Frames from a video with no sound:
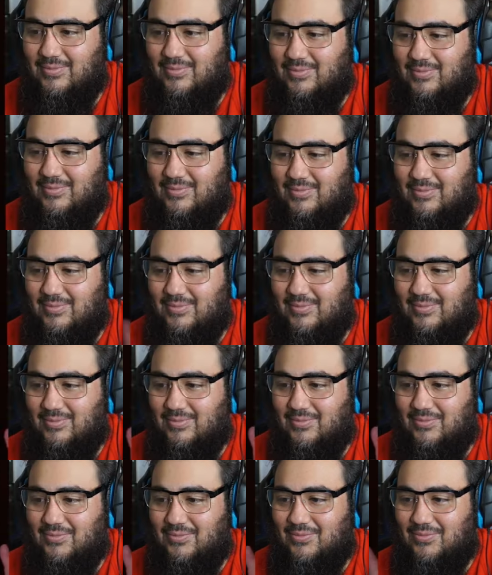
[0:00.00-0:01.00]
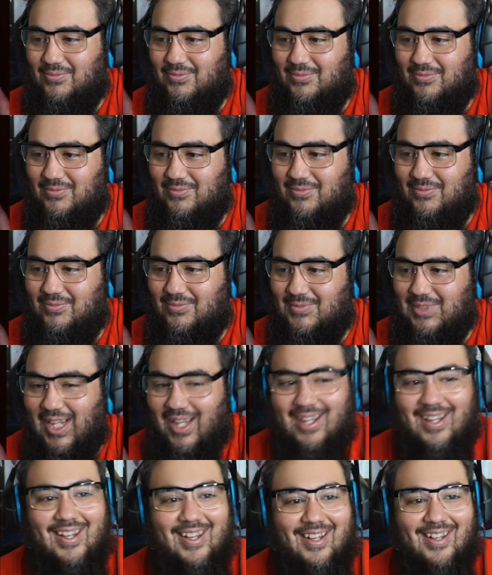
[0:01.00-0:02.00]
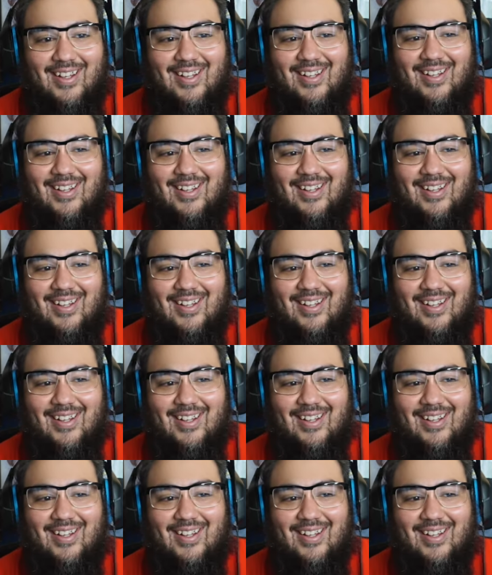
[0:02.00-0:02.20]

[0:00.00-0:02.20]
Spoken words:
No words are spoken by the person on screen.